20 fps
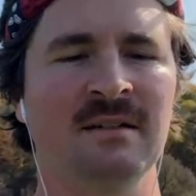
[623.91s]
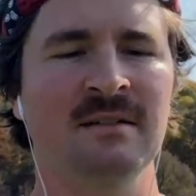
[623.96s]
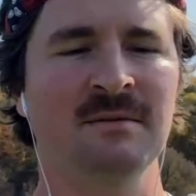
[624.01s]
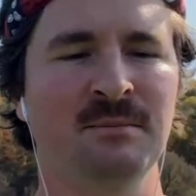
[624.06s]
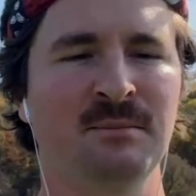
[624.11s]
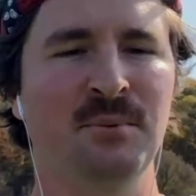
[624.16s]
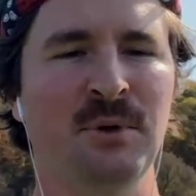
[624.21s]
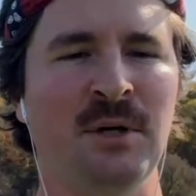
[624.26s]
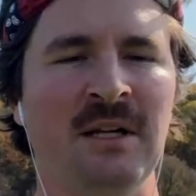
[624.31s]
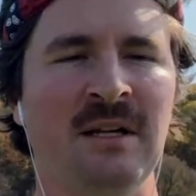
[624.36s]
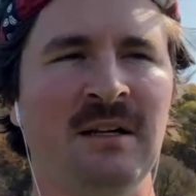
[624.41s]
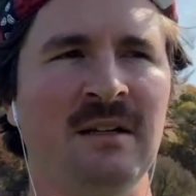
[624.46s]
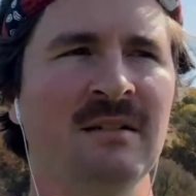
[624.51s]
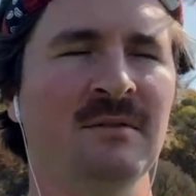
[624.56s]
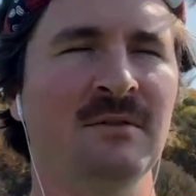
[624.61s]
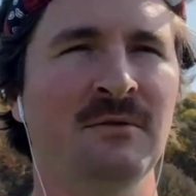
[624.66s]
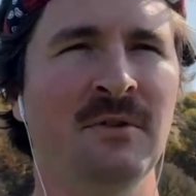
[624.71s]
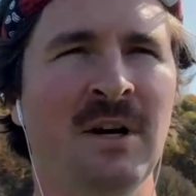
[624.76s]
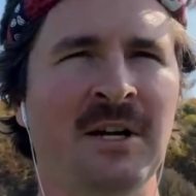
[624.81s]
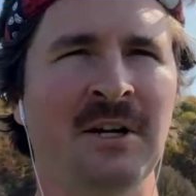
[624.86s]
pretty
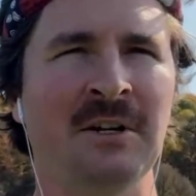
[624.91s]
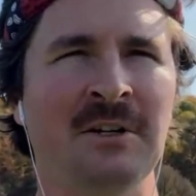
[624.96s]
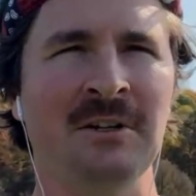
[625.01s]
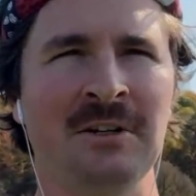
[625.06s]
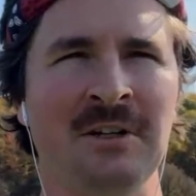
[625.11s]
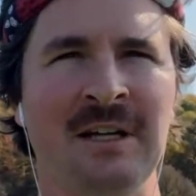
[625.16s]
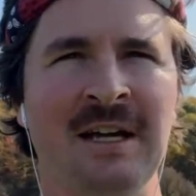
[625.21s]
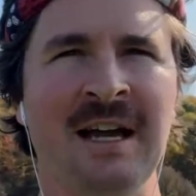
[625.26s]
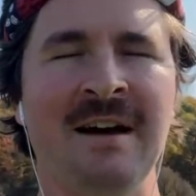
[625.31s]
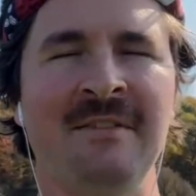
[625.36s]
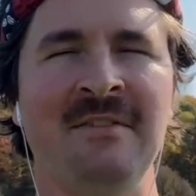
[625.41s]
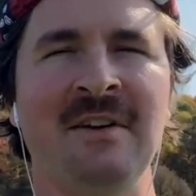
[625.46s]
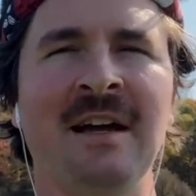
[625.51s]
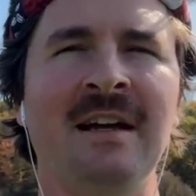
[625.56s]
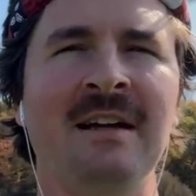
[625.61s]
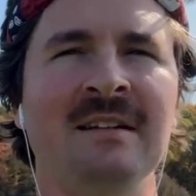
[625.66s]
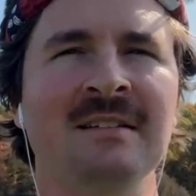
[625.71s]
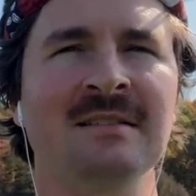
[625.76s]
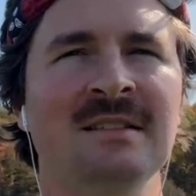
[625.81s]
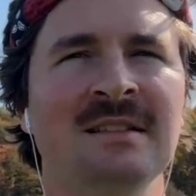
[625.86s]
regularly
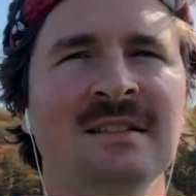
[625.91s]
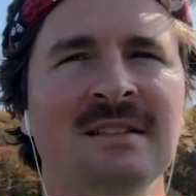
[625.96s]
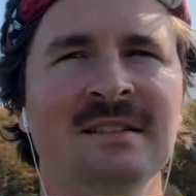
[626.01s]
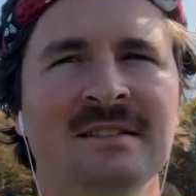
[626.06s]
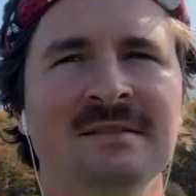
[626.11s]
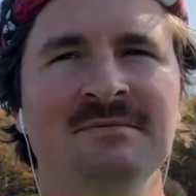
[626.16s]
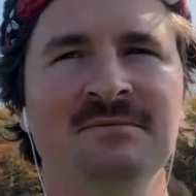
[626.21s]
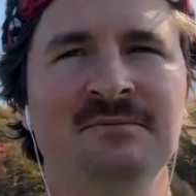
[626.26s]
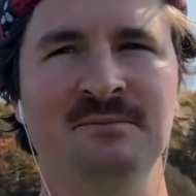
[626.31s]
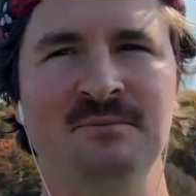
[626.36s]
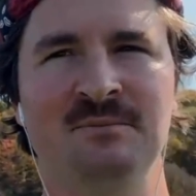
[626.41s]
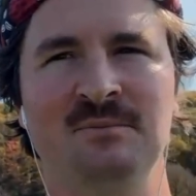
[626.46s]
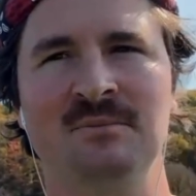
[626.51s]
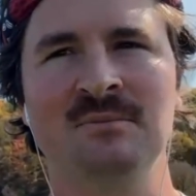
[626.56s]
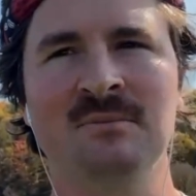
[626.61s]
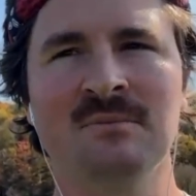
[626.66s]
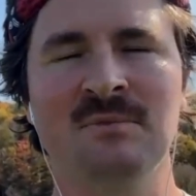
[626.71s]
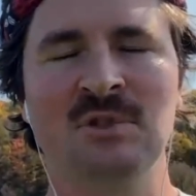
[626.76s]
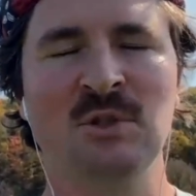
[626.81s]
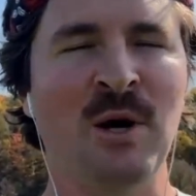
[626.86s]
having
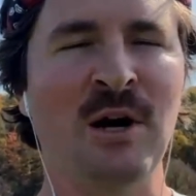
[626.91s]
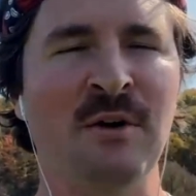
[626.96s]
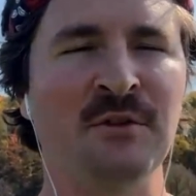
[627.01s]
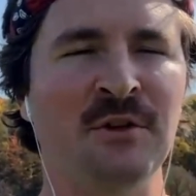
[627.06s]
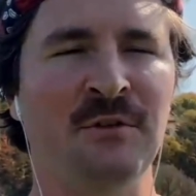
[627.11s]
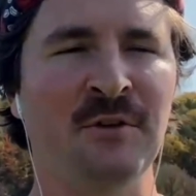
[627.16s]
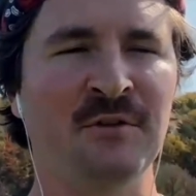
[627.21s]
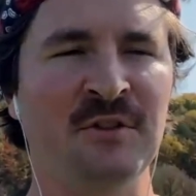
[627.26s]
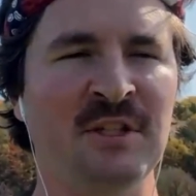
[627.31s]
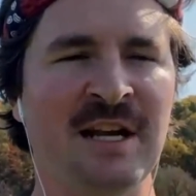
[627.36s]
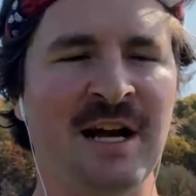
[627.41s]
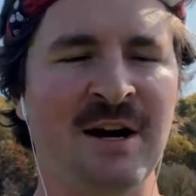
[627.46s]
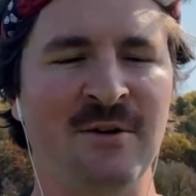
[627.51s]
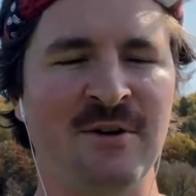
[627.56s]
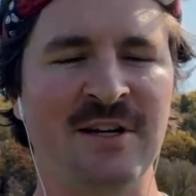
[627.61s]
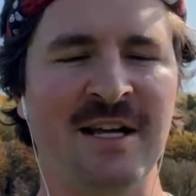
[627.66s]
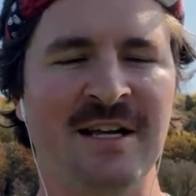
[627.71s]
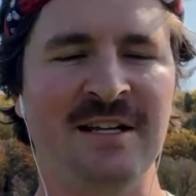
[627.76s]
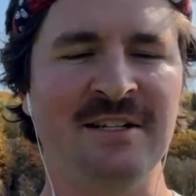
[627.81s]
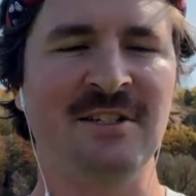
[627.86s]
12 to 15 hour
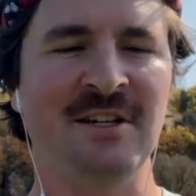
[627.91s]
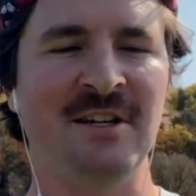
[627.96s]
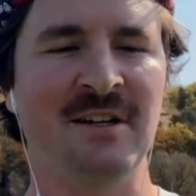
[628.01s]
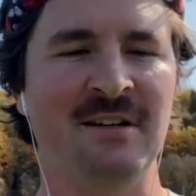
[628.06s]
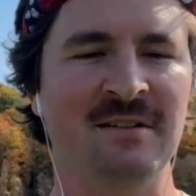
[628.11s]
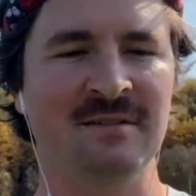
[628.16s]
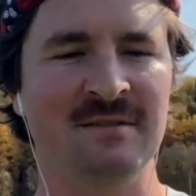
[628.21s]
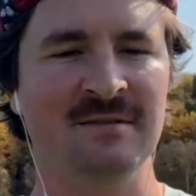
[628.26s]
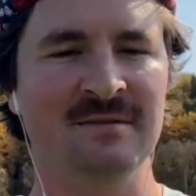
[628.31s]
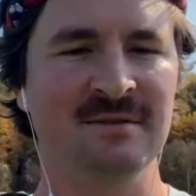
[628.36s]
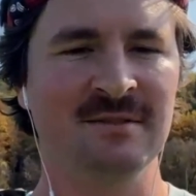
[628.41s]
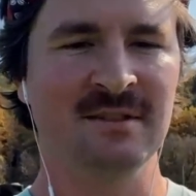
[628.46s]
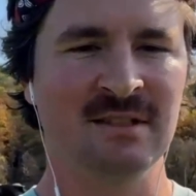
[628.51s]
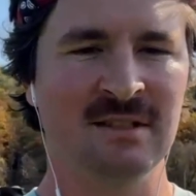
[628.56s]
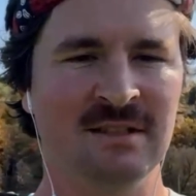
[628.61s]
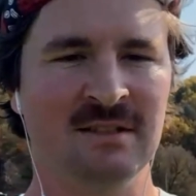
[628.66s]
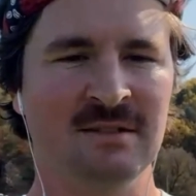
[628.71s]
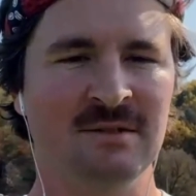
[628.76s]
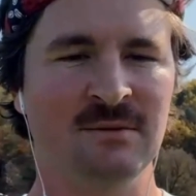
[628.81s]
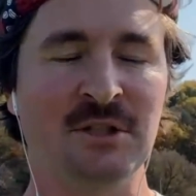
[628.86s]
days here,
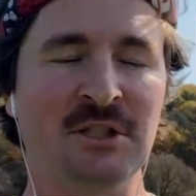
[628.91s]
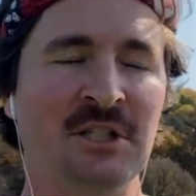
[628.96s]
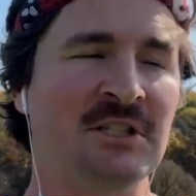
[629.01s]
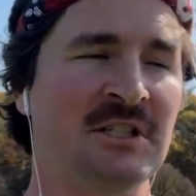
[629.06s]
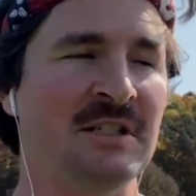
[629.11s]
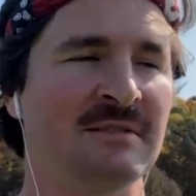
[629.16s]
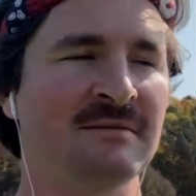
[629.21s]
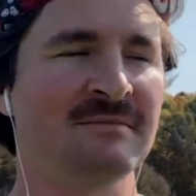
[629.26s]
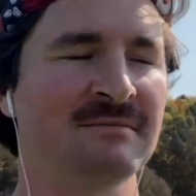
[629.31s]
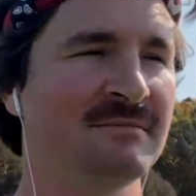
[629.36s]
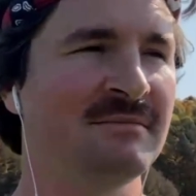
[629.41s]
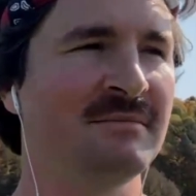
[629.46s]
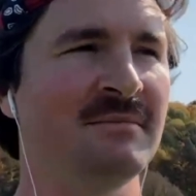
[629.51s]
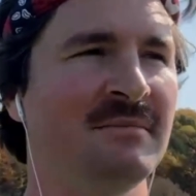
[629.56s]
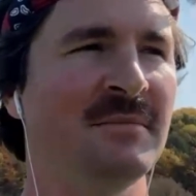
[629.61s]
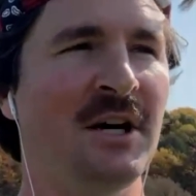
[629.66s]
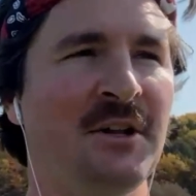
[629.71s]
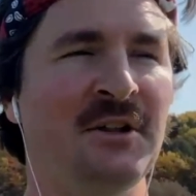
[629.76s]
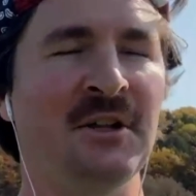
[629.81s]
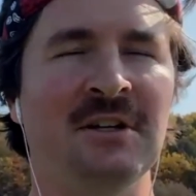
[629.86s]
which isn't
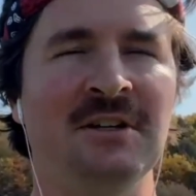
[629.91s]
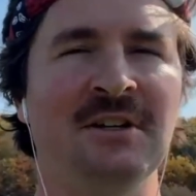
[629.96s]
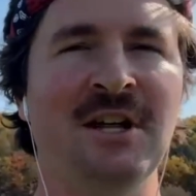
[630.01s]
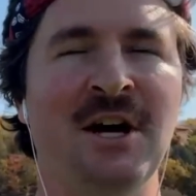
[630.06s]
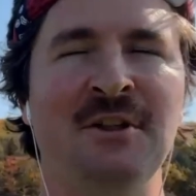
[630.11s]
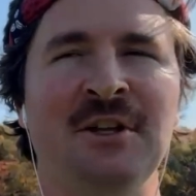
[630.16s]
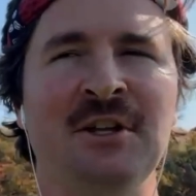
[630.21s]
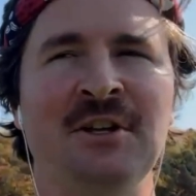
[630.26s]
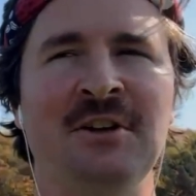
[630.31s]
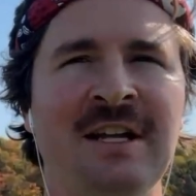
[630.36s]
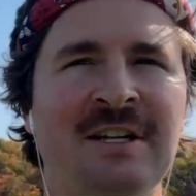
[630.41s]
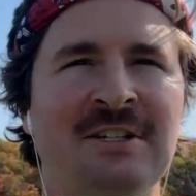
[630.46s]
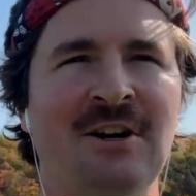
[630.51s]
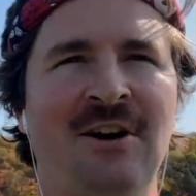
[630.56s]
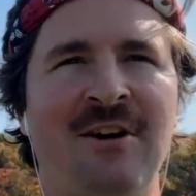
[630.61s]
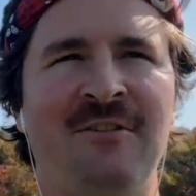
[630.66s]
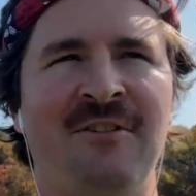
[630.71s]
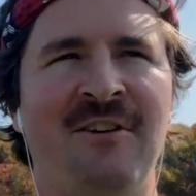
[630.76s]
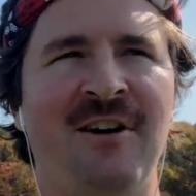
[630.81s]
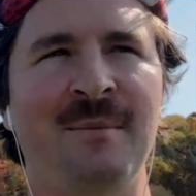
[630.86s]
nothing unique to
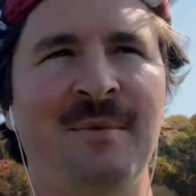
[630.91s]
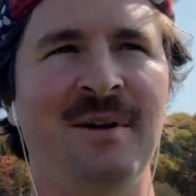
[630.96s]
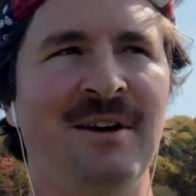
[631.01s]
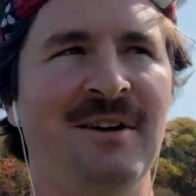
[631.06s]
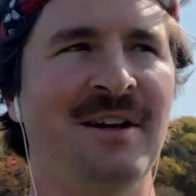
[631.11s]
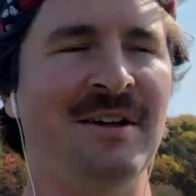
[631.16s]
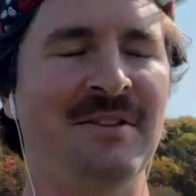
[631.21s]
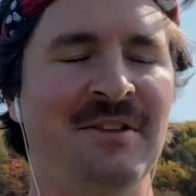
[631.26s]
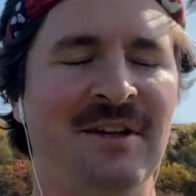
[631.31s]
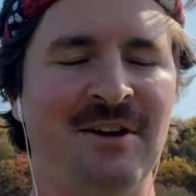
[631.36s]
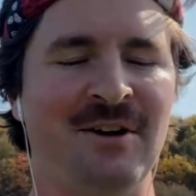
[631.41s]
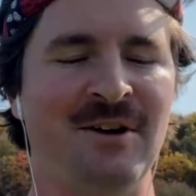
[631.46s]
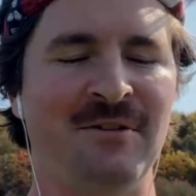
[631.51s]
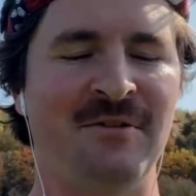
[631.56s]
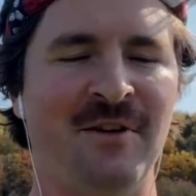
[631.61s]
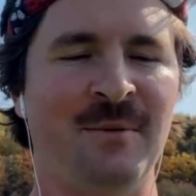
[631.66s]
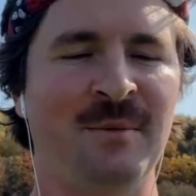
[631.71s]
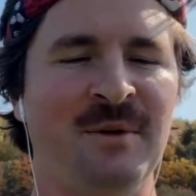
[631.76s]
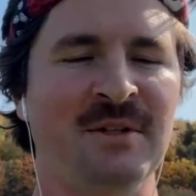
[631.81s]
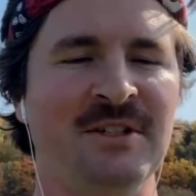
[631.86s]
our farm. I think all
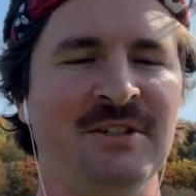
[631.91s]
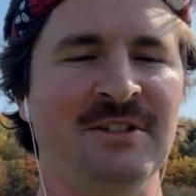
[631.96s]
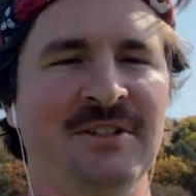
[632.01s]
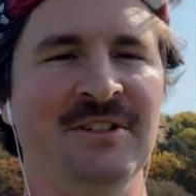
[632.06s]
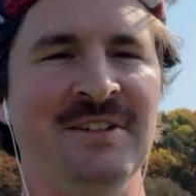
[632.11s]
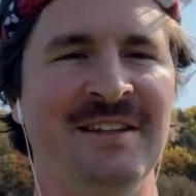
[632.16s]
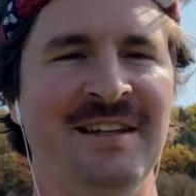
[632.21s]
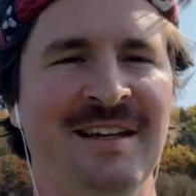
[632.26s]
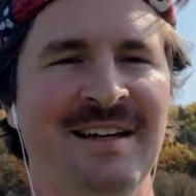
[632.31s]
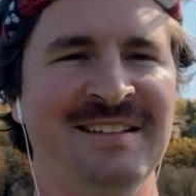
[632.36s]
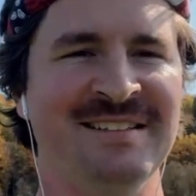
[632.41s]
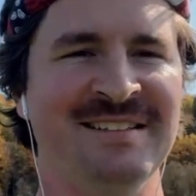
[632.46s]
farmers are doing that.